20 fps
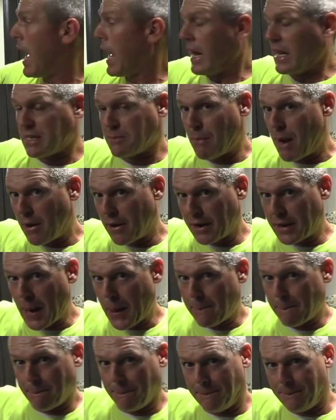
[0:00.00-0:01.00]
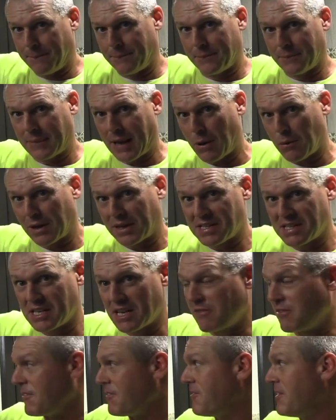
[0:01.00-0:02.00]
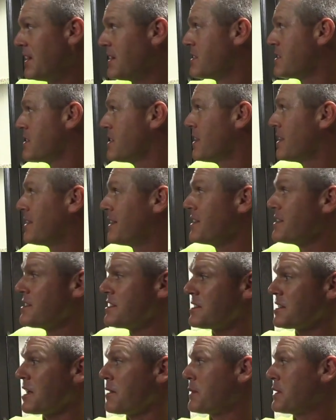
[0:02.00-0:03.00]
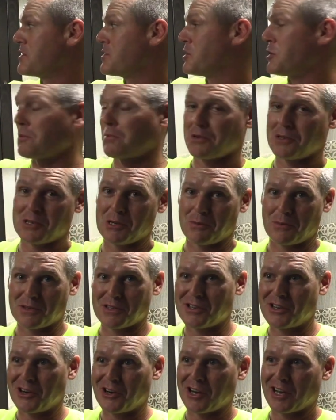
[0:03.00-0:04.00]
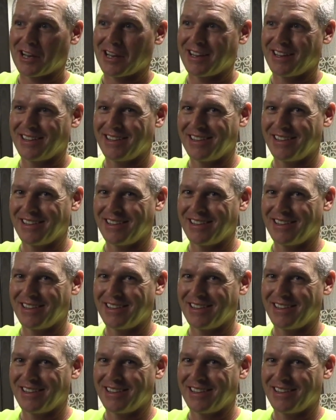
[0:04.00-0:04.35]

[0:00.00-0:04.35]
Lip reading: It's mounted up. Now we're going to see if it fits. This is going to be super, super sturdy.